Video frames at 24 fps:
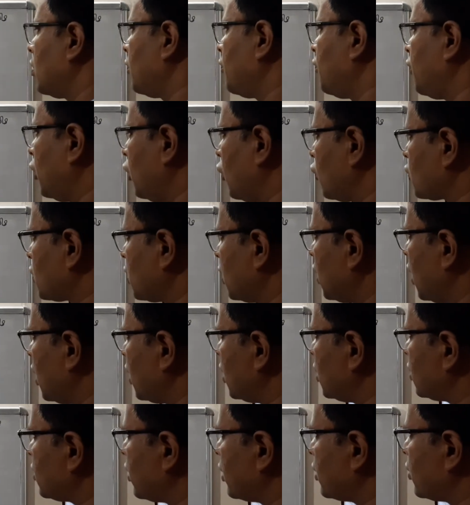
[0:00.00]
Phenoxidine
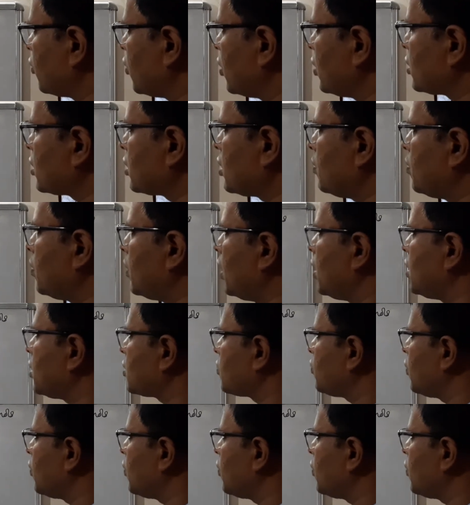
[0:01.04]
is resonance stabilized.